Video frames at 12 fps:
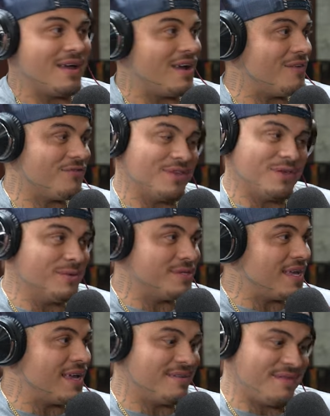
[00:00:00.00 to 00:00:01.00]
I, I, often use
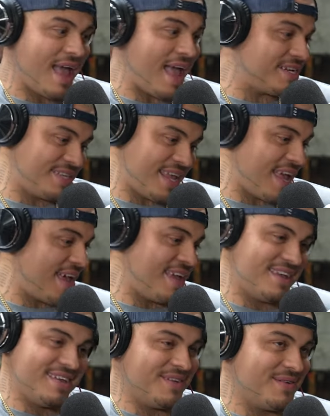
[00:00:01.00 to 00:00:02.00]
that
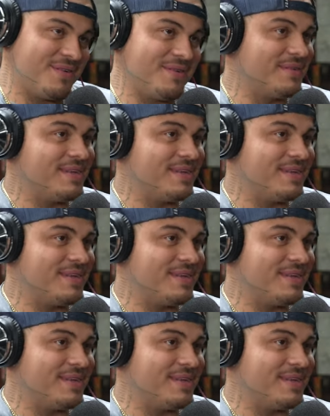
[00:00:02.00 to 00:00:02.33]
hashtag, you know,